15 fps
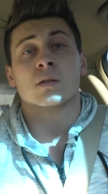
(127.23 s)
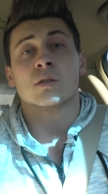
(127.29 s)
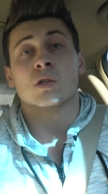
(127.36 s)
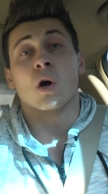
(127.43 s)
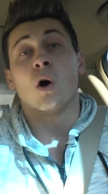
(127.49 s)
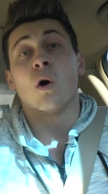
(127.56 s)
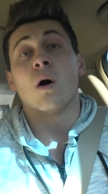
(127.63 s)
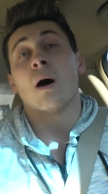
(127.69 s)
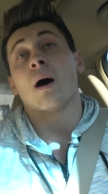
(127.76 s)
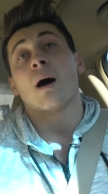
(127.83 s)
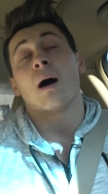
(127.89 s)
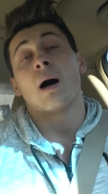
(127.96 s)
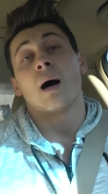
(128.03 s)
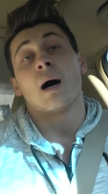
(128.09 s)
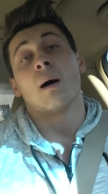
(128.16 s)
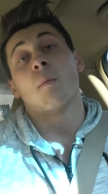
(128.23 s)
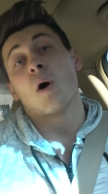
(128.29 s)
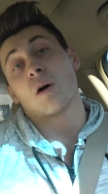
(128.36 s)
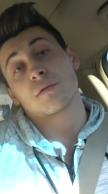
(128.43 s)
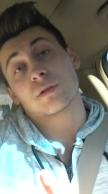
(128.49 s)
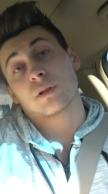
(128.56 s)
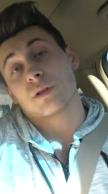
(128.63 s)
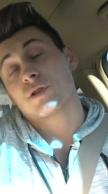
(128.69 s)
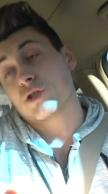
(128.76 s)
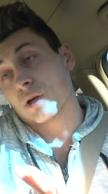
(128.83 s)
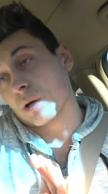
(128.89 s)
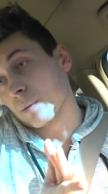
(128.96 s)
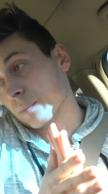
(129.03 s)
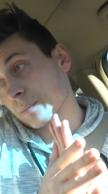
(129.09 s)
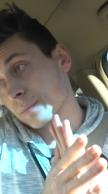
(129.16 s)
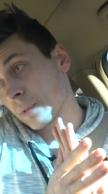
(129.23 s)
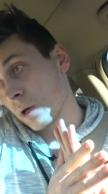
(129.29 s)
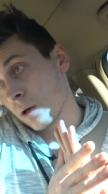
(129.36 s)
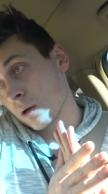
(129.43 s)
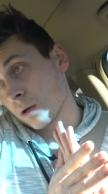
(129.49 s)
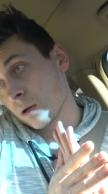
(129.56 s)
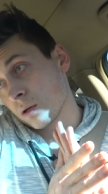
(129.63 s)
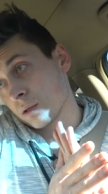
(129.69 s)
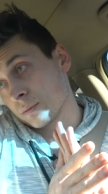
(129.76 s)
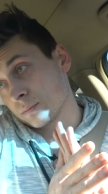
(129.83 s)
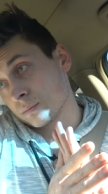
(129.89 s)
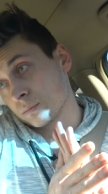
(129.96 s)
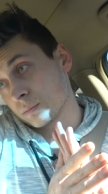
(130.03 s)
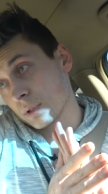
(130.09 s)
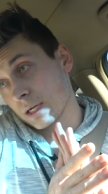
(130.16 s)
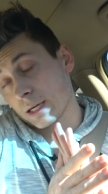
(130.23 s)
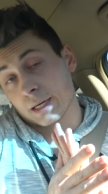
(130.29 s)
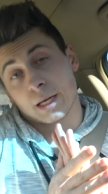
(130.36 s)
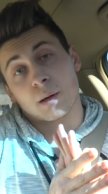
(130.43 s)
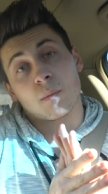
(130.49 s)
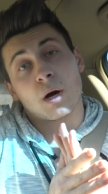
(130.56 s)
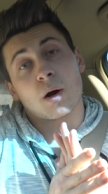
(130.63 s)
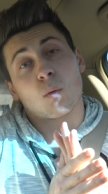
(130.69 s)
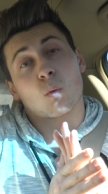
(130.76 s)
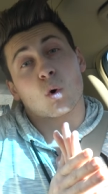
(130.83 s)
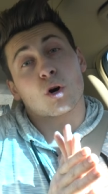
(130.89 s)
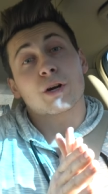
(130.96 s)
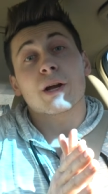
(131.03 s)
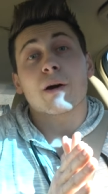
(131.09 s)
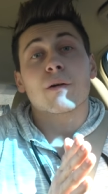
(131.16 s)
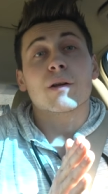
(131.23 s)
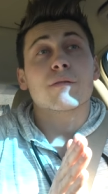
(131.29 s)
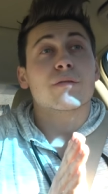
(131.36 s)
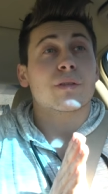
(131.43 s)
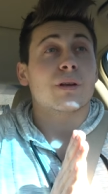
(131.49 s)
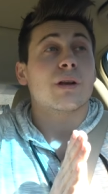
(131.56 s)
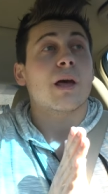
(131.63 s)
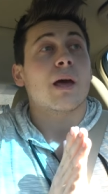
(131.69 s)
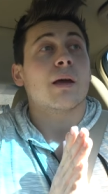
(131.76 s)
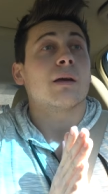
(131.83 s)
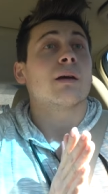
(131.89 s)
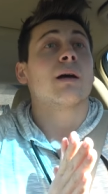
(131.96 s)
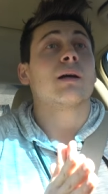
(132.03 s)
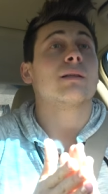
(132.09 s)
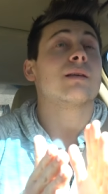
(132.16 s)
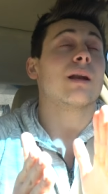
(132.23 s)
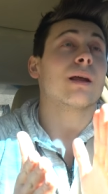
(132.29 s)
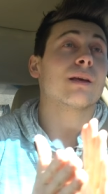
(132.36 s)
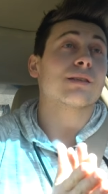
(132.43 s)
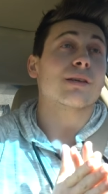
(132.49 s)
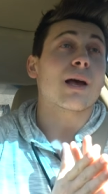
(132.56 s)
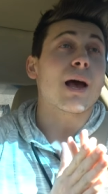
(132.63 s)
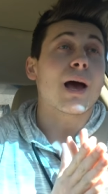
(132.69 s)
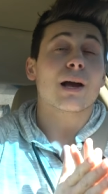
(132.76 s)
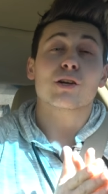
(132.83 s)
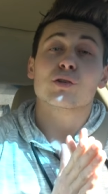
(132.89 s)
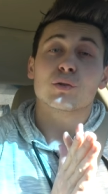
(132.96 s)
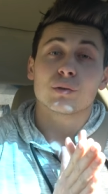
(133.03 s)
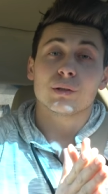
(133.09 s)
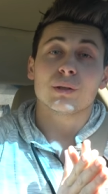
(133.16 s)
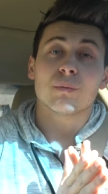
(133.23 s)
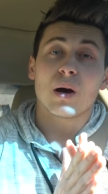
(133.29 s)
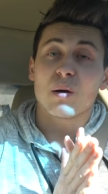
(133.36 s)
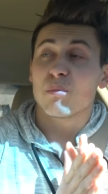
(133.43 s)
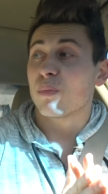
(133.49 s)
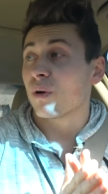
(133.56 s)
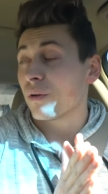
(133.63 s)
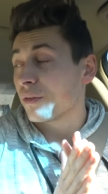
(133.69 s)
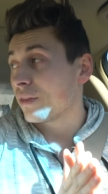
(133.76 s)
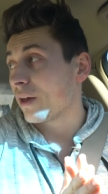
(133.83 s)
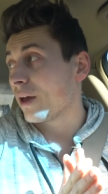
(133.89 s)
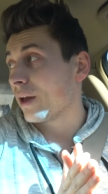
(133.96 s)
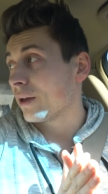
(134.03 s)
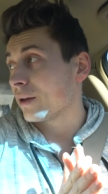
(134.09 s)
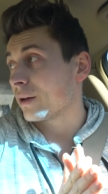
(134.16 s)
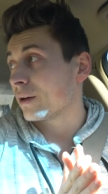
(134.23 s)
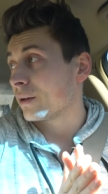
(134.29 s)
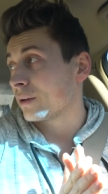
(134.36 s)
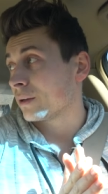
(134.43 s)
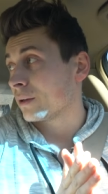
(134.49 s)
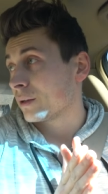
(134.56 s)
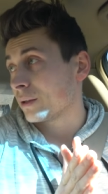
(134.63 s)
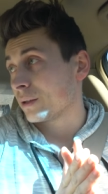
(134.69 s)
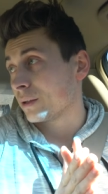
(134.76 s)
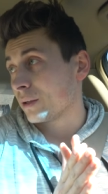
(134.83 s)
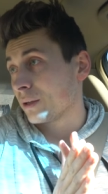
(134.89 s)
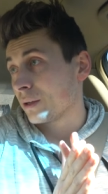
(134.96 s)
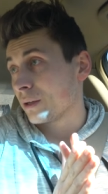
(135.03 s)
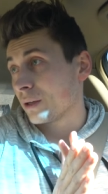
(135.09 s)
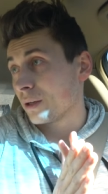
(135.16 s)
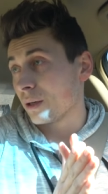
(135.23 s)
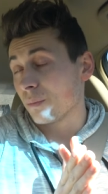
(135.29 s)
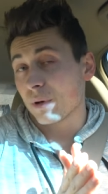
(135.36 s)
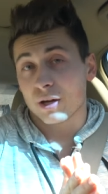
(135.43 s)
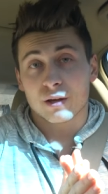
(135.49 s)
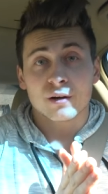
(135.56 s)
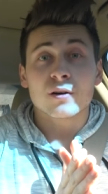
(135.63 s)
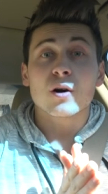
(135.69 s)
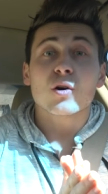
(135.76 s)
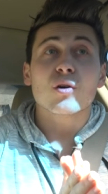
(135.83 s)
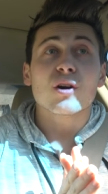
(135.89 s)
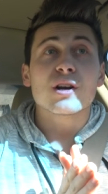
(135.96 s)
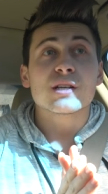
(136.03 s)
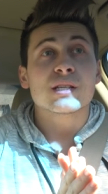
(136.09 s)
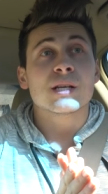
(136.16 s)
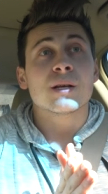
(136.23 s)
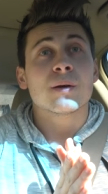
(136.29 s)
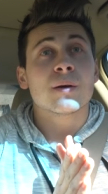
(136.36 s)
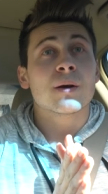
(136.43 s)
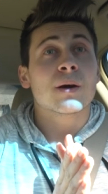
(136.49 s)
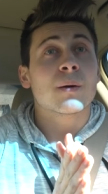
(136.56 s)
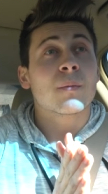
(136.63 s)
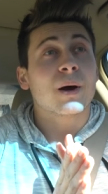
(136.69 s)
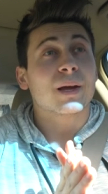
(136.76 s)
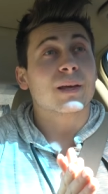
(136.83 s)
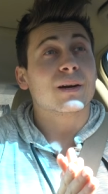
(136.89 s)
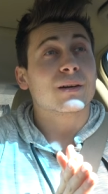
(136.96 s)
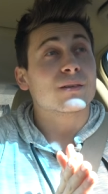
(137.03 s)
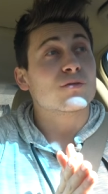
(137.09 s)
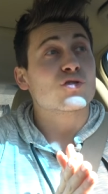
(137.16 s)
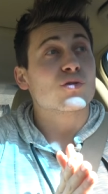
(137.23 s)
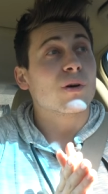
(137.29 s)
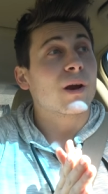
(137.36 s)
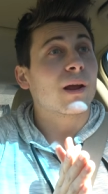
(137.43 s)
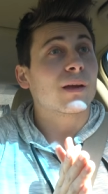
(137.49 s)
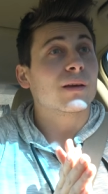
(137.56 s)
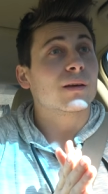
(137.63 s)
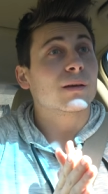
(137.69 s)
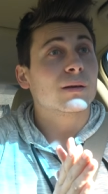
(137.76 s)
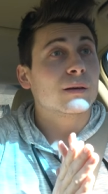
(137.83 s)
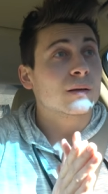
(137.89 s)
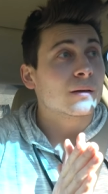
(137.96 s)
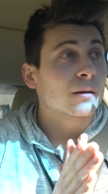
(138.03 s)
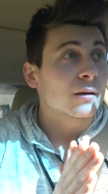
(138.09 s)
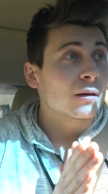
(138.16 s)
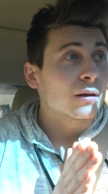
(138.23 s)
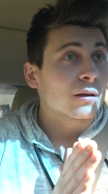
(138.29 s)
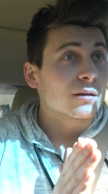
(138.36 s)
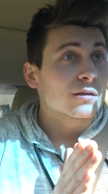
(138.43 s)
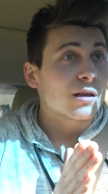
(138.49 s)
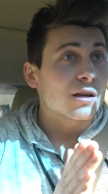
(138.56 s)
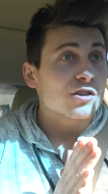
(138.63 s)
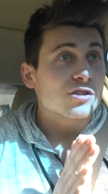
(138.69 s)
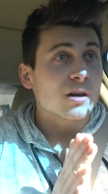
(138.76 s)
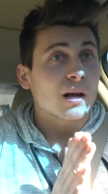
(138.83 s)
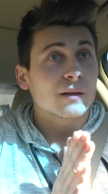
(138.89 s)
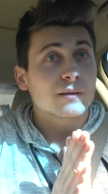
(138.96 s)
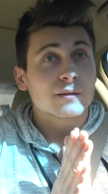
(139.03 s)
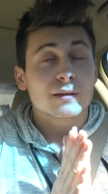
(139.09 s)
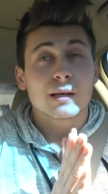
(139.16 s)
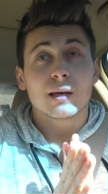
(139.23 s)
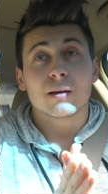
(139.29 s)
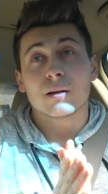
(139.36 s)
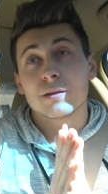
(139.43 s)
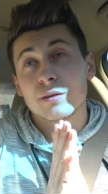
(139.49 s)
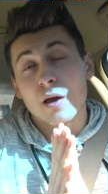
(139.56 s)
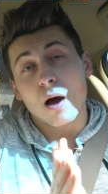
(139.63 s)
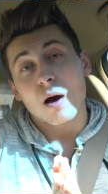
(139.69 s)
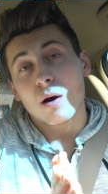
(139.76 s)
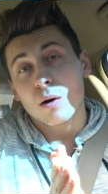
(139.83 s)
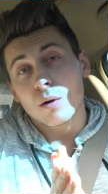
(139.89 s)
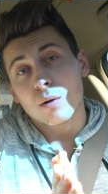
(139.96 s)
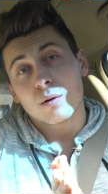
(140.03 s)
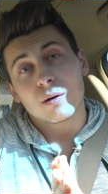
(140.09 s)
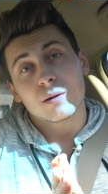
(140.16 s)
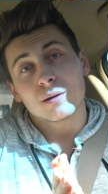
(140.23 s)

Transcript: So I'm off to the gym. I got to get my workout in for the day. Today's actually my birthday. Am I going to go crazy? Am I going to drink 10 shots of tequila? No.